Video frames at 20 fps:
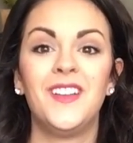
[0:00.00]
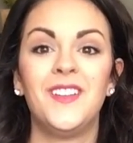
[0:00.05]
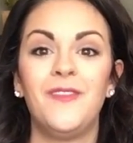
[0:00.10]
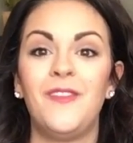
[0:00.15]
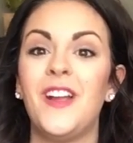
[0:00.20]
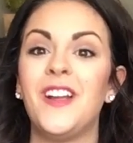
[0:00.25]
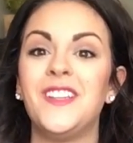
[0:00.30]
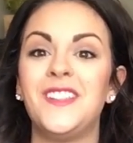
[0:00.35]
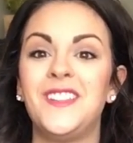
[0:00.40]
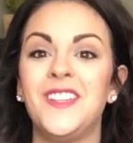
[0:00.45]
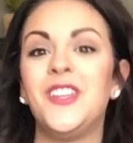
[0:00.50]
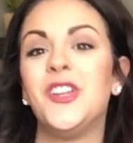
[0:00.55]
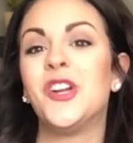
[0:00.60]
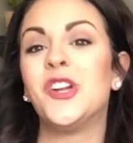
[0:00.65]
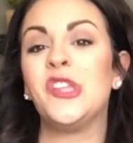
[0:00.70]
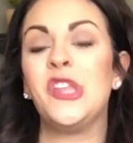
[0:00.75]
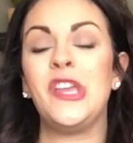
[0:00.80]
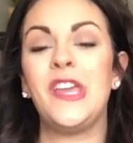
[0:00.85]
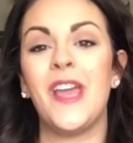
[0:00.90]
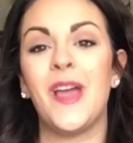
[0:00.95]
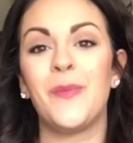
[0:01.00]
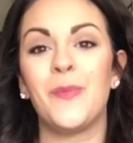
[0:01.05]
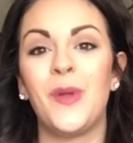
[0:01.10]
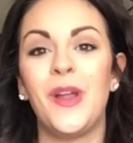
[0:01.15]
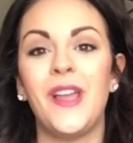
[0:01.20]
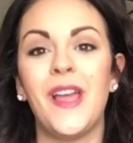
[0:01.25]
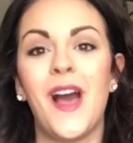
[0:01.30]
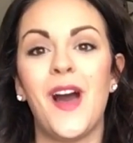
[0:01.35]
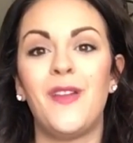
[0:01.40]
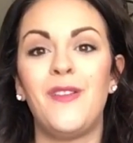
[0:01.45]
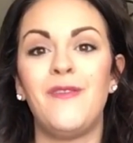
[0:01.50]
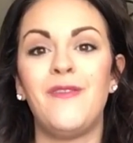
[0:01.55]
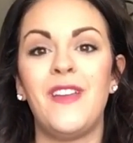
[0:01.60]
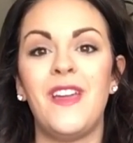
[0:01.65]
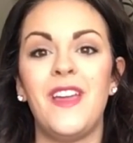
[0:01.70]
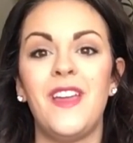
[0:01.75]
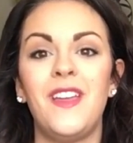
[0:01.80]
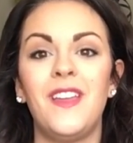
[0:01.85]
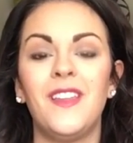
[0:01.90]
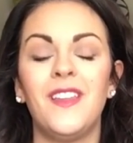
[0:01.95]
very secure. They can't break out of
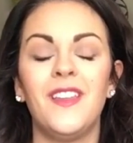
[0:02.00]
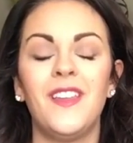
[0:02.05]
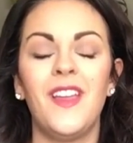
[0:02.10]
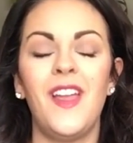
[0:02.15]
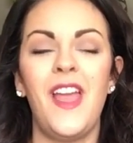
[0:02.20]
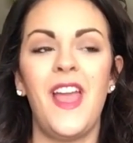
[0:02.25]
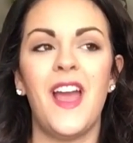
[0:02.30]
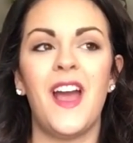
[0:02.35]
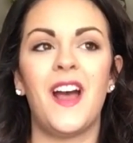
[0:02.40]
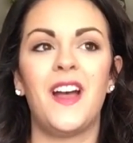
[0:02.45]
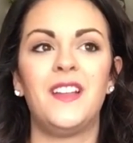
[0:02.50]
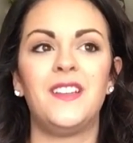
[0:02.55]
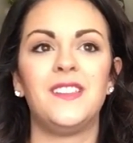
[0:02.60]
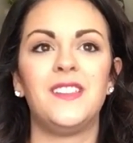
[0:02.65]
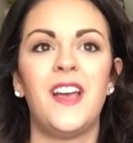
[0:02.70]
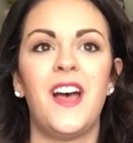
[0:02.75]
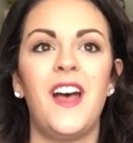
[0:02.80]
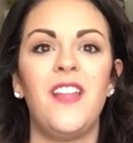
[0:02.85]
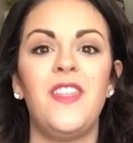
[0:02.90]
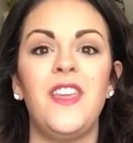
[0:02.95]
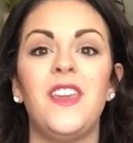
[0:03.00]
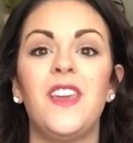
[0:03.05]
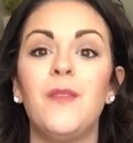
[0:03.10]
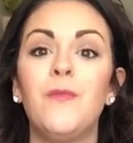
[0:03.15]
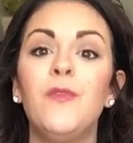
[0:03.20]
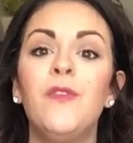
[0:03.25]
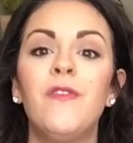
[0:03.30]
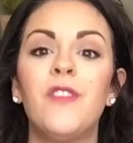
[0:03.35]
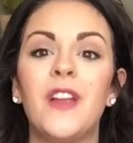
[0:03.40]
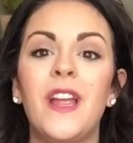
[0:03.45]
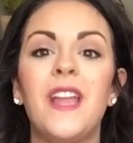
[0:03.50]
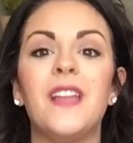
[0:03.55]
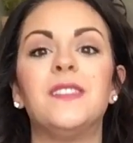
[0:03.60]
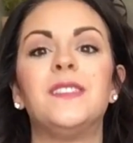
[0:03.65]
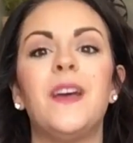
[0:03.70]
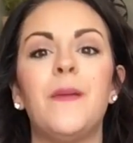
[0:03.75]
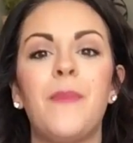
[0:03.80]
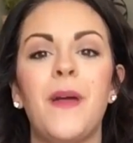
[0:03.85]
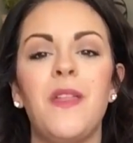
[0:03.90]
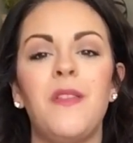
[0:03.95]
it, and they can move their
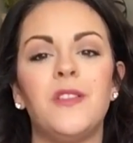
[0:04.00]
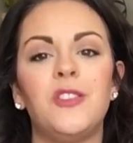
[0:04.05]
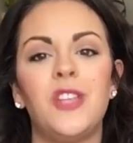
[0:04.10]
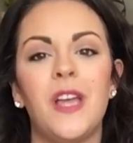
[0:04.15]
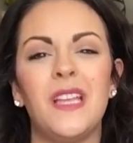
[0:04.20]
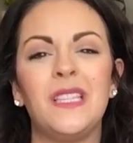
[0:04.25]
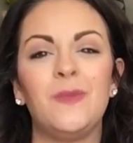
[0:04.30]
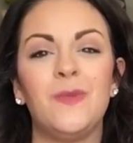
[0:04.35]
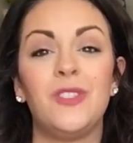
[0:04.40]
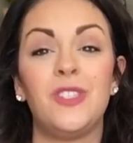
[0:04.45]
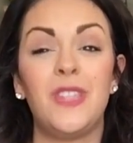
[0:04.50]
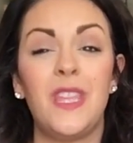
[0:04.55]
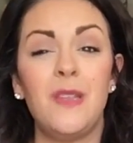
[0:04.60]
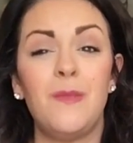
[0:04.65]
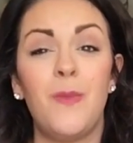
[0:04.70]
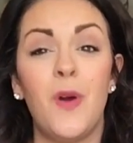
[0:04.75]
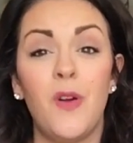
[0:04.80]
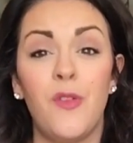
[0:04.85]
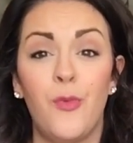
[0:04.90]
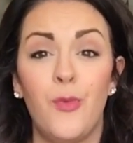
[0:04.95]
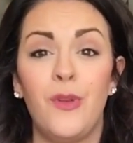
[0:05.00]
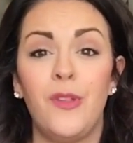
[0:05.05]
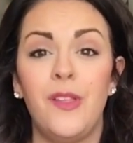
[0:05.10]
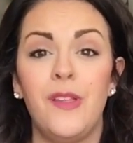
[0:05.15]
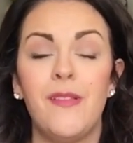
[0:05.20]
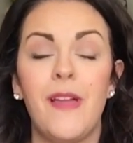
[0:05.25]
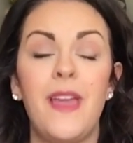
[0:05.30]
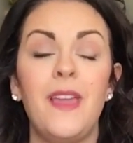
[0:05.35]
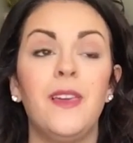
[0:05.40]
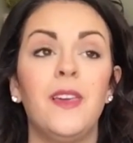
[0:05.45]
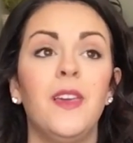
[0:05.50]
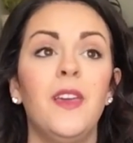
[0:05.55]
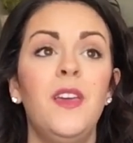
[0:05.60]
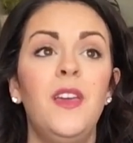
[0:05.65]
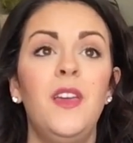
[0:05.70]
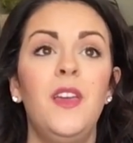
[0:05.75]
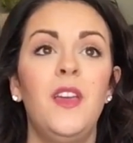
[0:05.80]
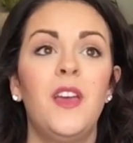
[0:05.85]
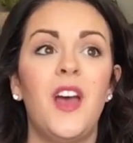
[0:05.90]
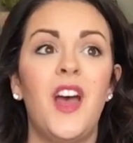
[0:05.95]
hands up by their chest, which they both really like,
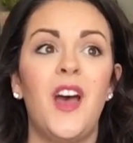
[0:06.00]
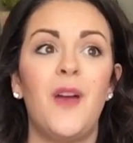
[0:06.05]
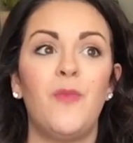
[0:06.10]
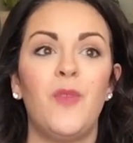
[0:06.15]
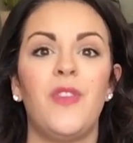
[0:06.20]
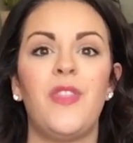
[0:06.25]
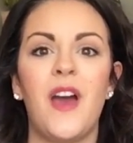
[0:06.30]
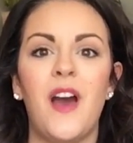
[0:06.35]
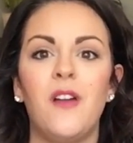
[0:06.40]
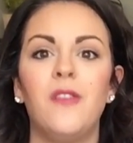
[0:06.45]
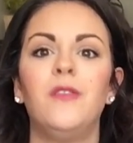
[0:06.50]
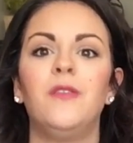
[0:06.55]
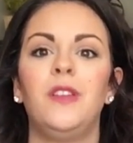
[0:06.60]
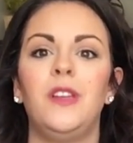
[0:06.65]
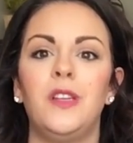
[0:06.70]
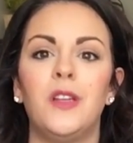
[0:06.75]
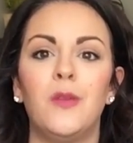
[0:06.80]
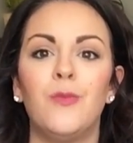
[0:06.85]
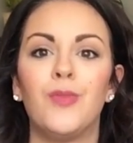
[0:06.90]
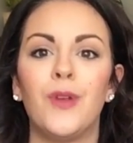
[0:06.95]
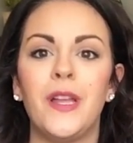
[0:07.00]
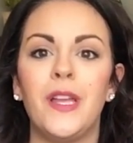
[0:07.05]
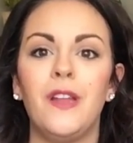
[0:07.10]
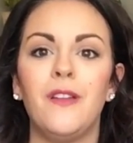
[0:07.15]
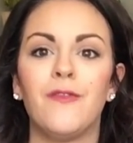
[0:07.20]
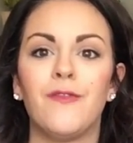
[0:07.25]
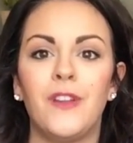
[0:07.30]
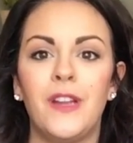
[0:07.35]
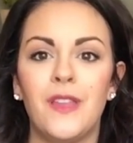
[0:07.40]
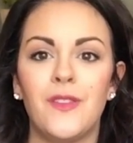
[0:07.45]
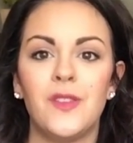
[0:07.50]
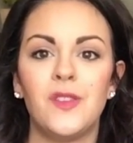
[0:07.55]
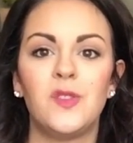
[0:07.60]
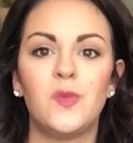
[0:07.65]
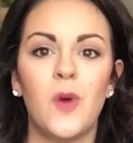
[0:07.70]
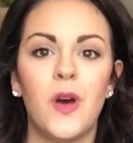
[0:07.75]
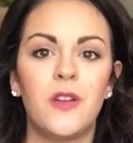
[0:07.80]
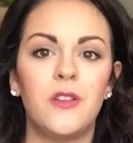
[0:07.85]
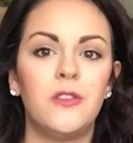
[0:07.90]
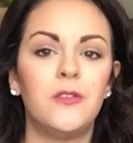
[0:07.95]
without, you know, breaking free in the
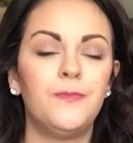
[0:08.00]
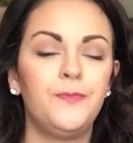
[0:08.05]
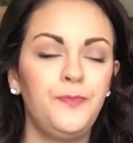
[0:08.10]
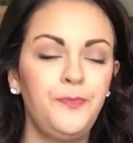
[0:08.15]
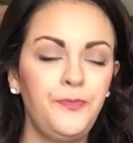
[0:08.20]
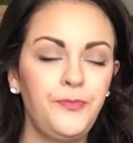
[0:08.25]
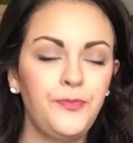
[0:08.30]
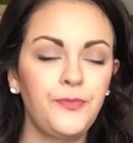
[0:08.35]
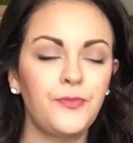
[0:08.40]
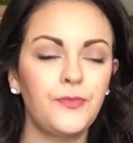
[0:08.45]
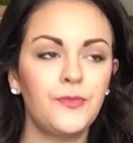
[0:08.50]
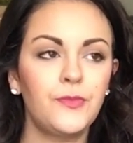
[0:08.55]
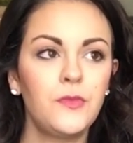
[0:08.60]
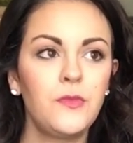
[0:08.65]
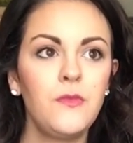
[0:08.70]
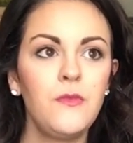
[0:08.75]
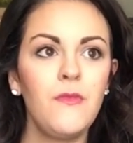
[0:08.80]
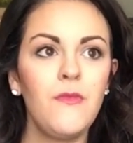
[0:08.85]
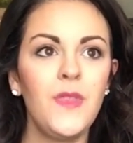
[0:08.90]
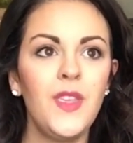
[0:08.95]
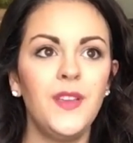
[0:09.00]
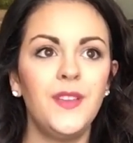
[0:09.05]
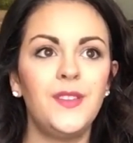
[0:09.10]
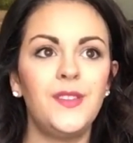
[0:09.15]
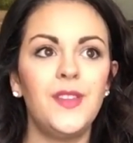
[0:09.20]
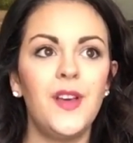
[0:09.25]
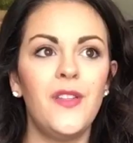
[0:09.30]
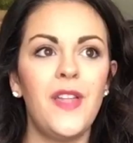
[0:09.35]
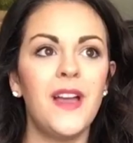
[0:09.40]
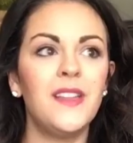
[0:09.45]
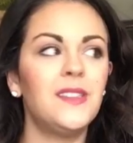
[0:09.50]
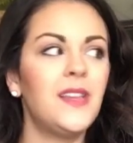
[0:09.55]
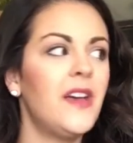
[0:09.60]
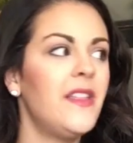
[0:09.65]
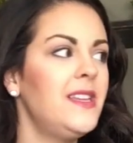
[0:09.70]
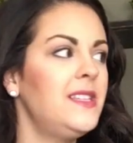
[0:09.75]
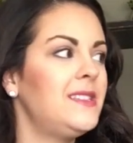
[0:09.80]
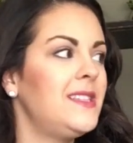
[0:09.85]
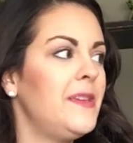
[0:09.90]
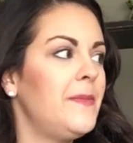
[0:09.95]
swaddle. So that's how
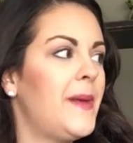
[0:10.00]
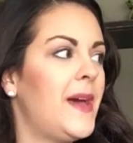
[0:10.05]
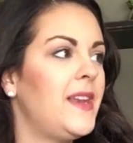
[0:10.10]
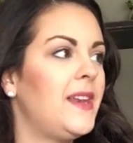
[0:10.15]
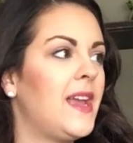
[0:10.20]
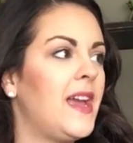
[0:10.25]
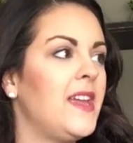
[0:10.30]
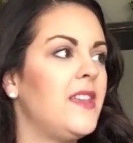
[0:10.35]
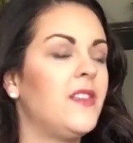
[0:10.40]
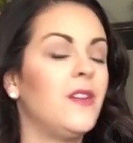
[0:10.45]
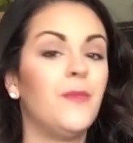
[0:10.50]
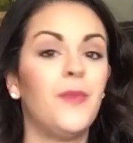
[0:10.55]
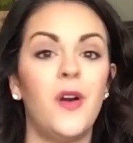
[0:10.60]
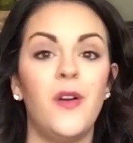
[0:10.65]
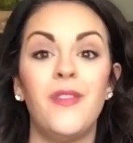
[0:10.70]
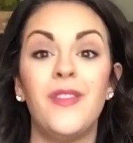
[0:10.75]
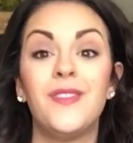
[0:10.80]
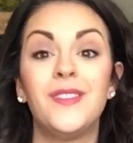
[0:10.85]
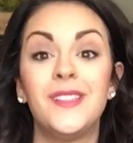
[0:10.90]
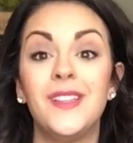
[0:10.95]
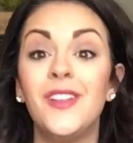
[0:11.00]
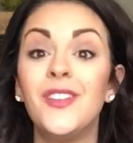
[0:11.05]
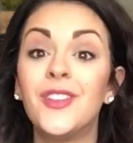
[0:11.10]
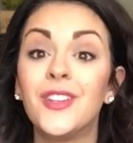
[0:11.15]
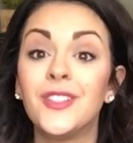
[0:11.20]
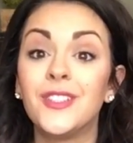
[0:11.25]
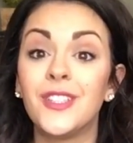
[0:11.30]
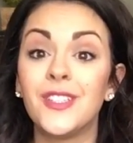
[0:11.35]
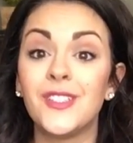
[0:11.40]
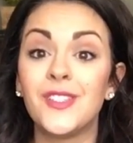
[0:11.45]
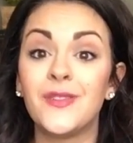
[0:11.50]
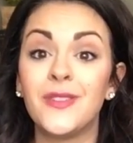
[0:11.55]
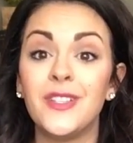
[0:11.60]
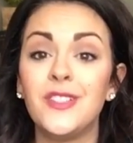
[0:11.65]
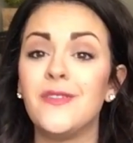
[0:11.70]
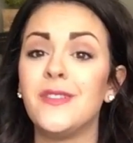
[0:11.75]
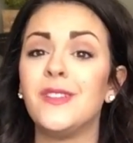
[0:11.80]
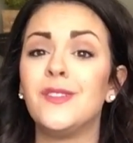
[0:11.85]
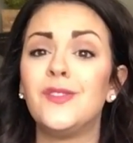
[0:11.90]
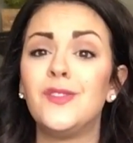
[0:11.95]
they sleep at night. They're both still in their nursery,
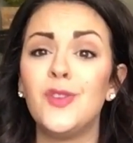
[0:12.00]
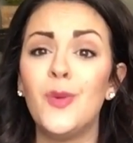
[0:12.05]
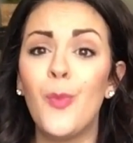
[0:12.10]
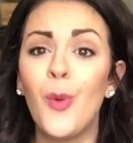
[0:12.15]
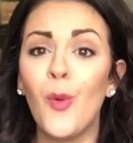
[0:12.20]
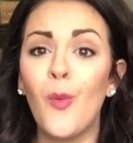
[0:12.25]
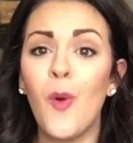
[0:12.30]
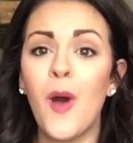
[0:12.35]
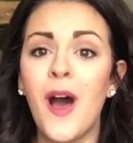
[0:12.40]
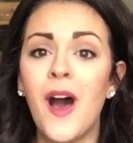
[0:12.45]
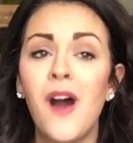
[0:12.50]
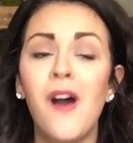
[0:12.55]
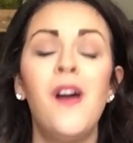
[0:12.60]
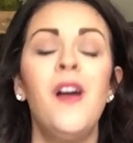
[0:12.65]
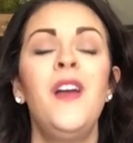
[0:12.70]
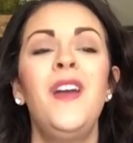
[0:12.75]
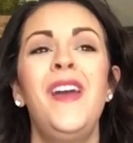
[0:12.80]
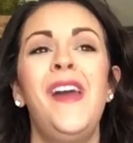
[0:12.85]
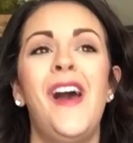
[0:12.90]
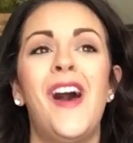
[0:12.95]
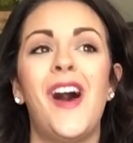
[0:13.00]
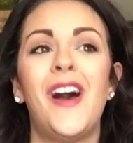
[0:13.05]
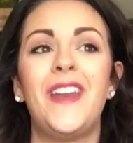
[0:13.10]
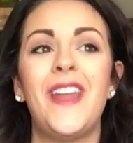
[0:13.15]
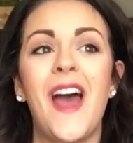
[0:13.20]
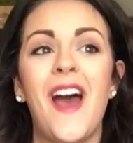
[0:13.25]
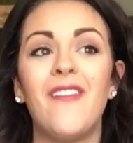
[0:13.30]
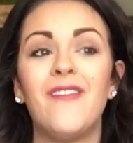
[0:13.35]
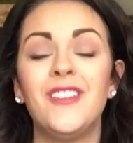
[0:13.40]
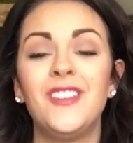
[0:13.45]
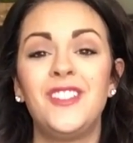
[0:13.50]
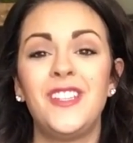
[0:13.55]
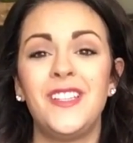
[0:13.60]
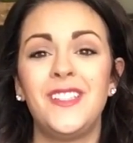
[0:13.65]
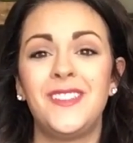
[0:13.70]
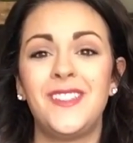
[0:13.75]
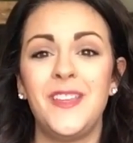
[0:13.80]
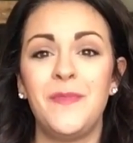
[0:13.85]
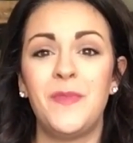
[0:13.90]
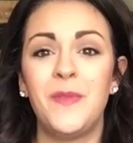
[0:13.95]
doing super well. On average, they
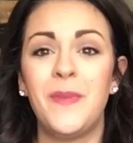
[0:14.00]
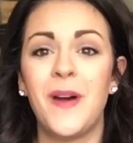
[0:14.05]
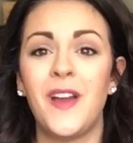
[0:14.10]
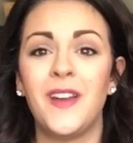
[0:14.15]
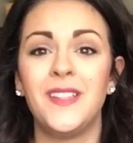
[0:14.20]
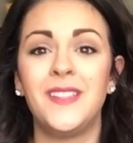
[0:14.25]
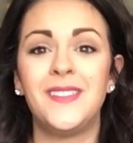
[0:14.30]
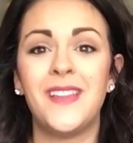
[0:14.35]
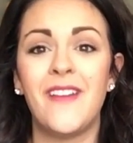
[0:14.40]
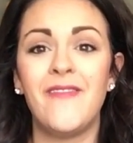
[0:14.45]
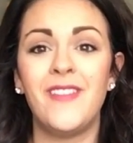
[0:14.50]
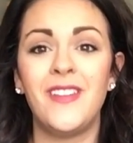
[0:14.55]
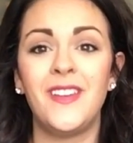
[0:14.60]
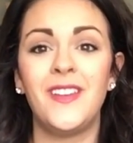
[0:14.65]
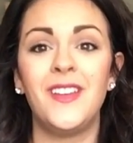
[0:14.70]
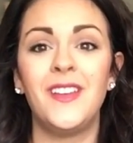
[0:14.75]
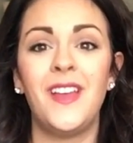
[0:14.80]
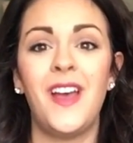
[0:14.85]
sleep about a 7